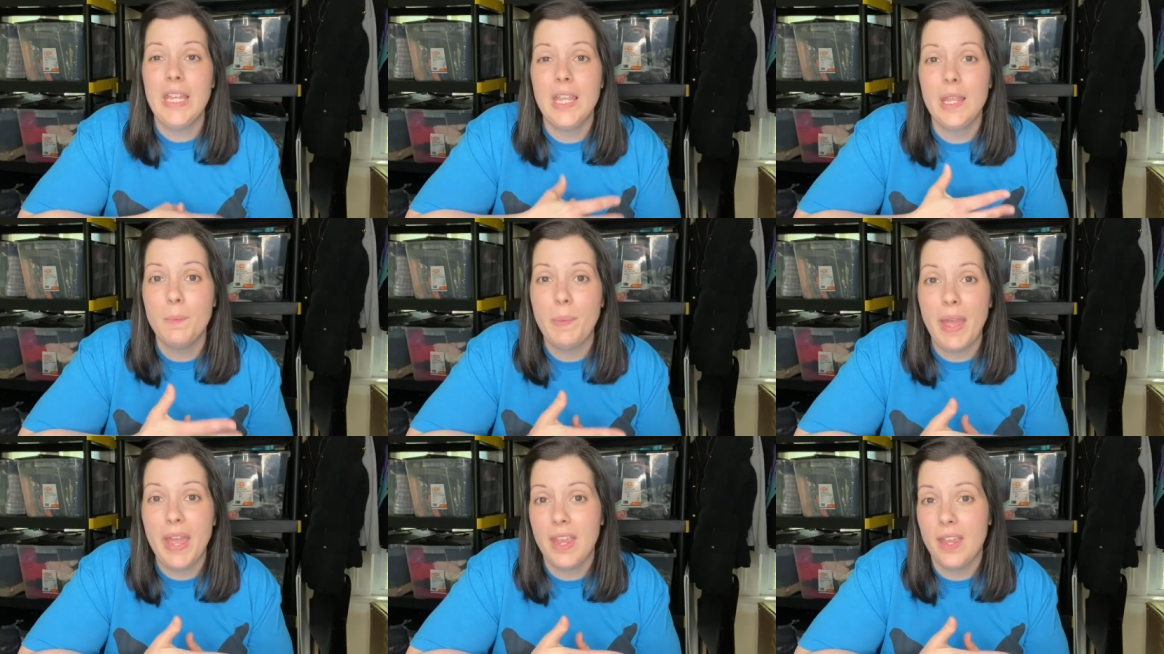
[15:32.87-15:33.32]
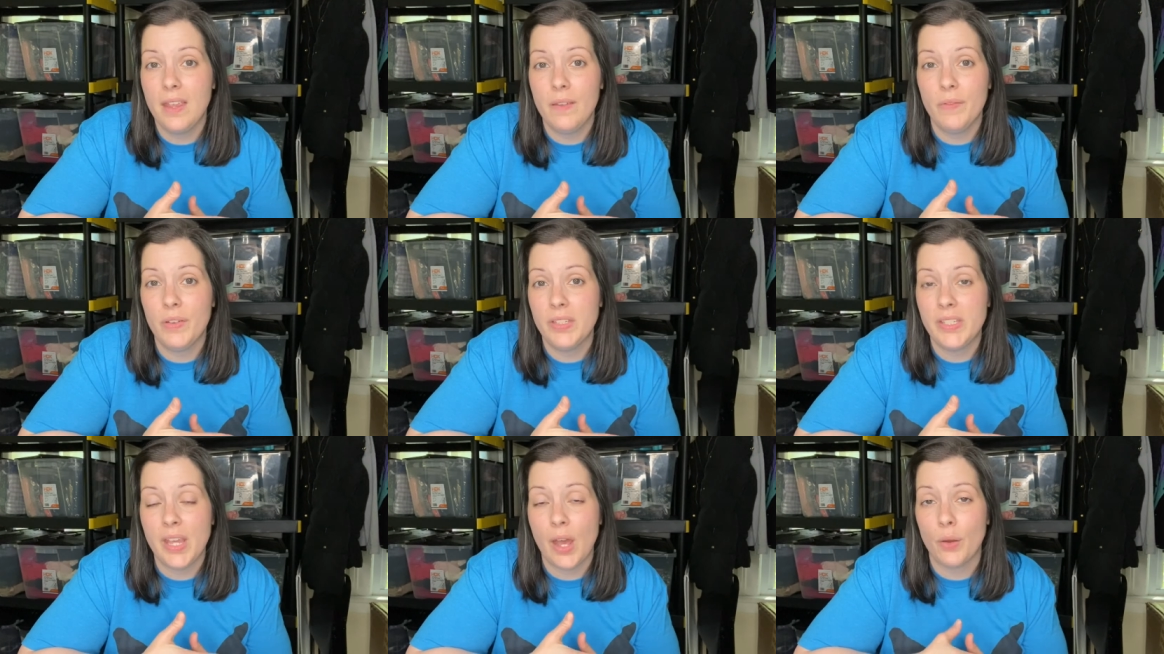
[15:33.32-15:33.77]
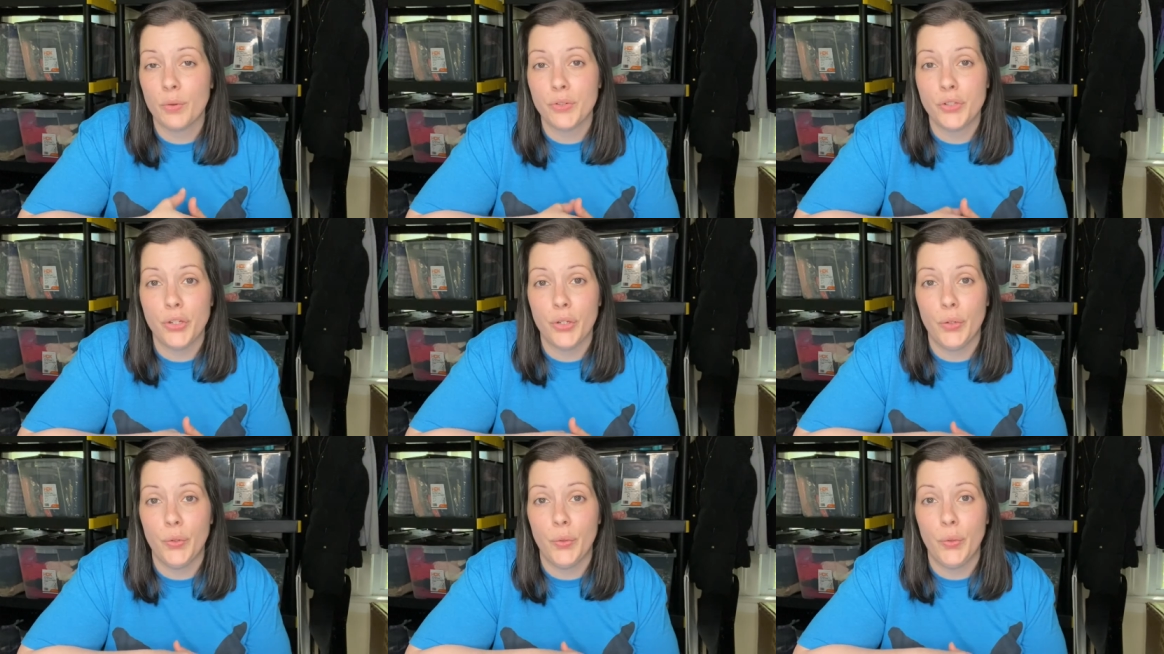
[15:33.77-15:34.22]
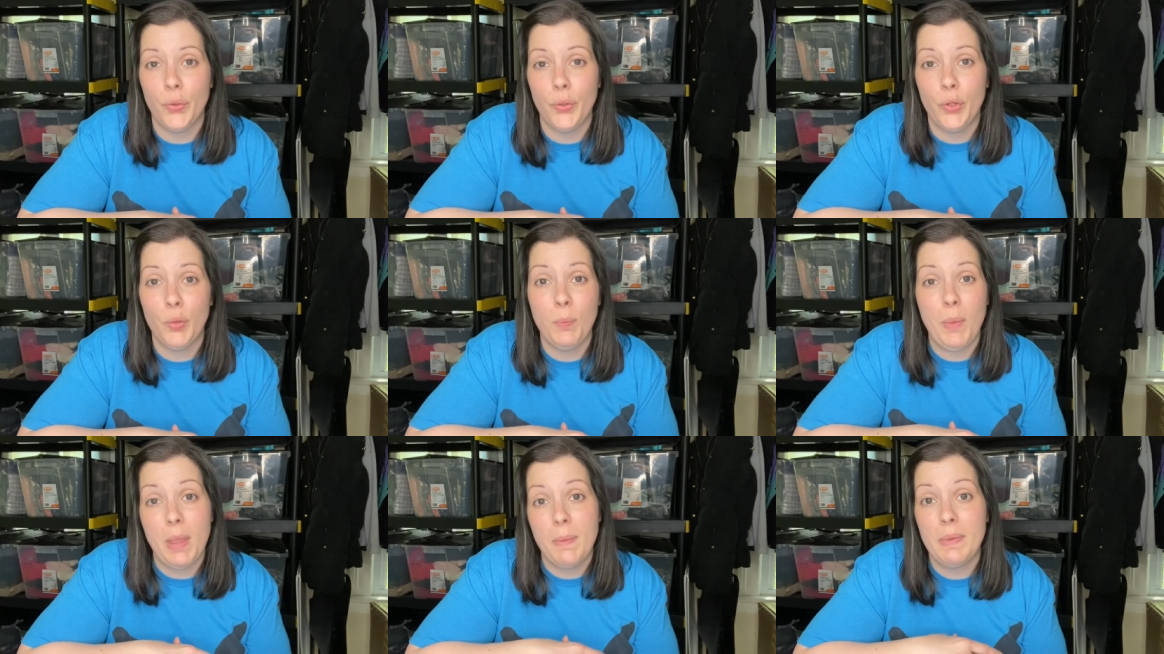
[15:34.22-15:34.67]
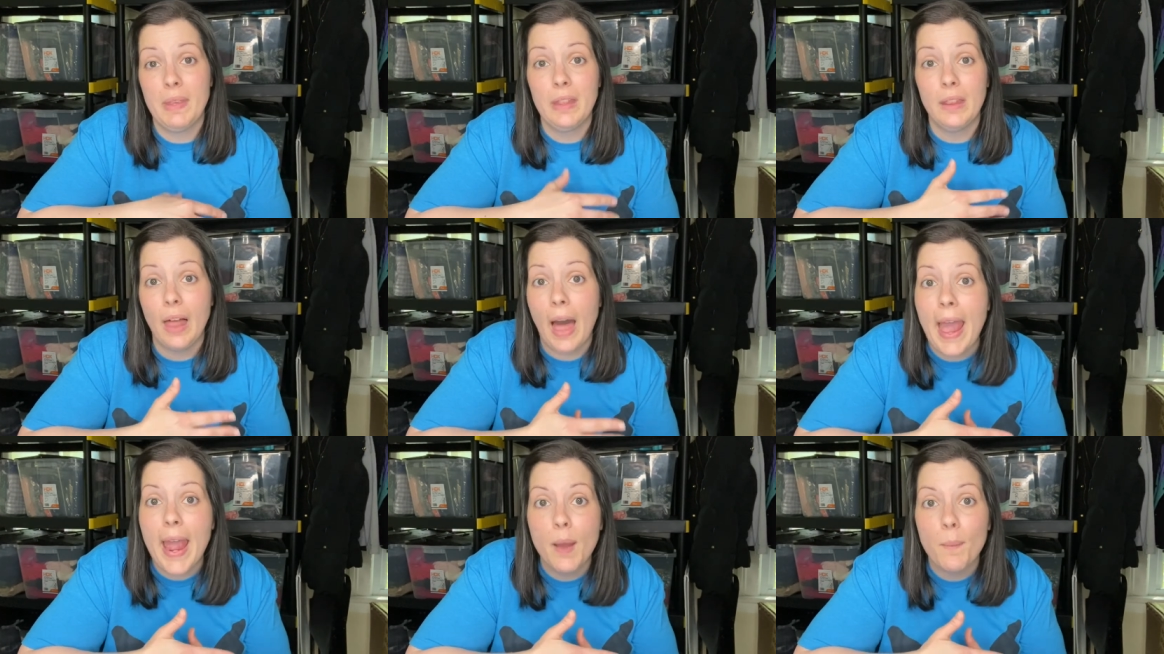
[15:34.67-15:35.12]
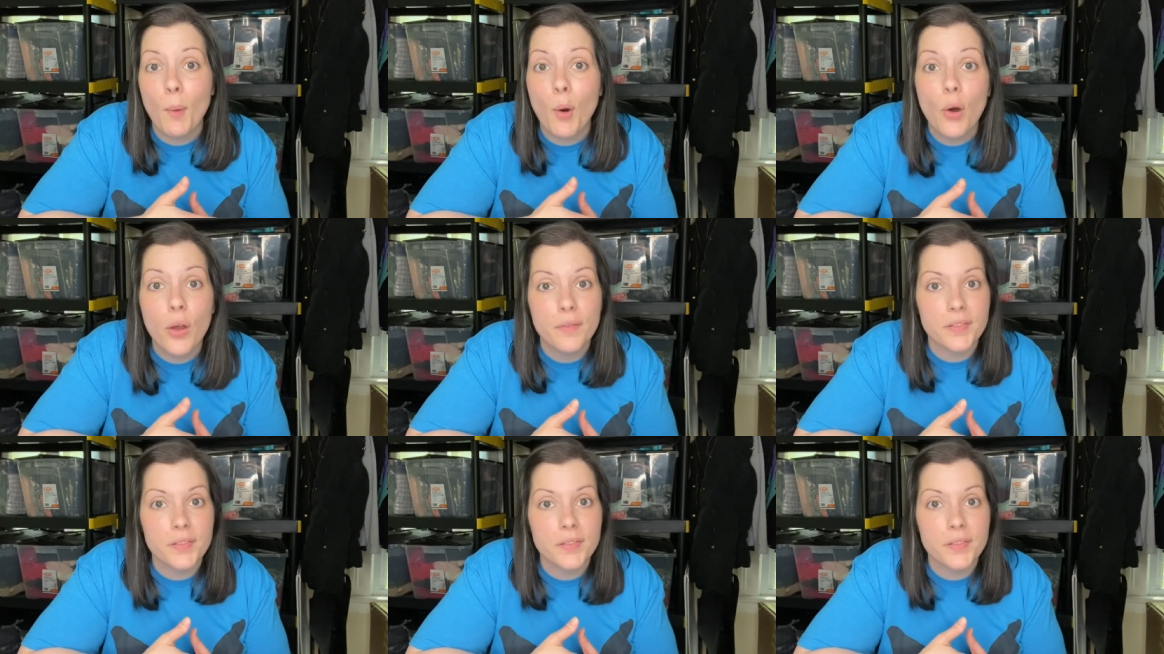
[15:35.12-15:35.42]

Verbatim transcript: eBay even tells you you may be liable